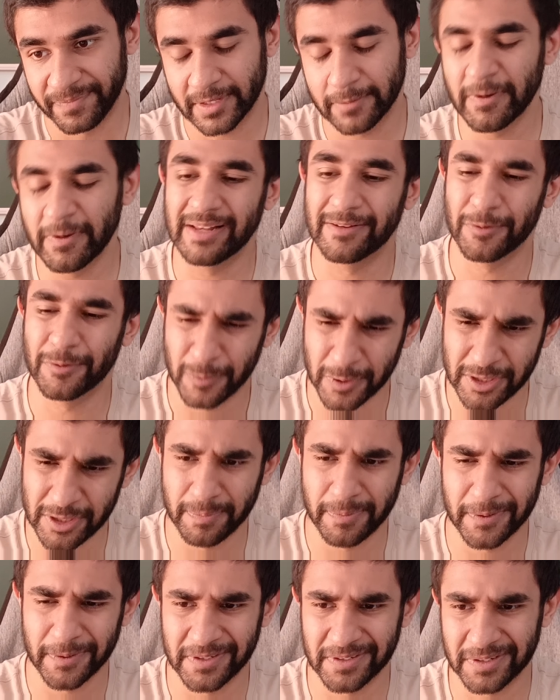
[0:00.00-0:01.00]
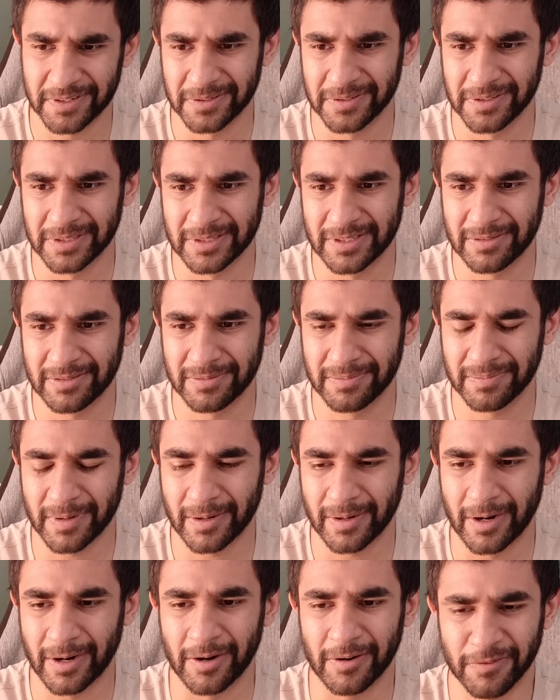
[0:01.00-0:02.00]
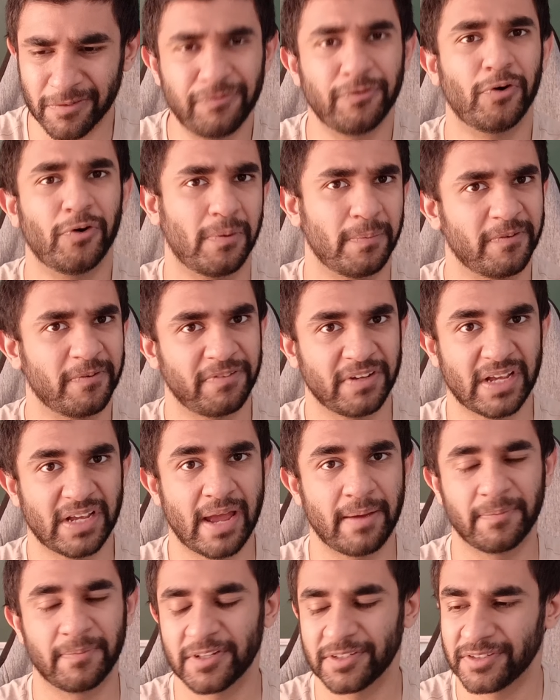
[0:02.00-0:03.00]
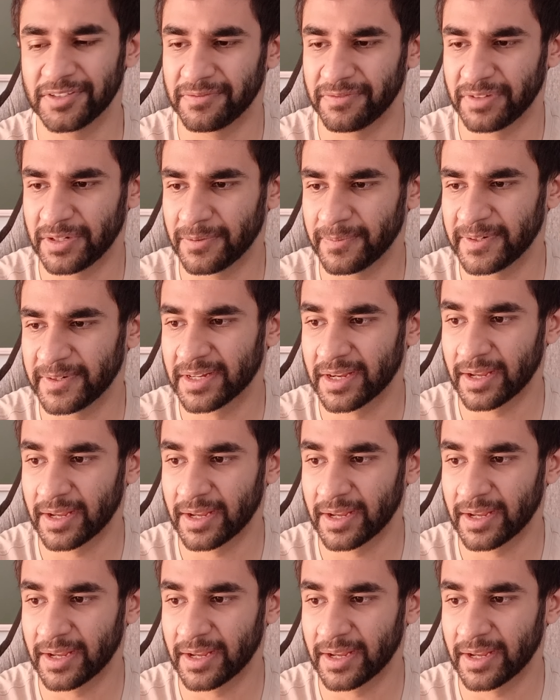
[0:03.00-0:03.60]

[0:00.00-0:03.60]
Well, quasiparticles are a form of emergent phenomena,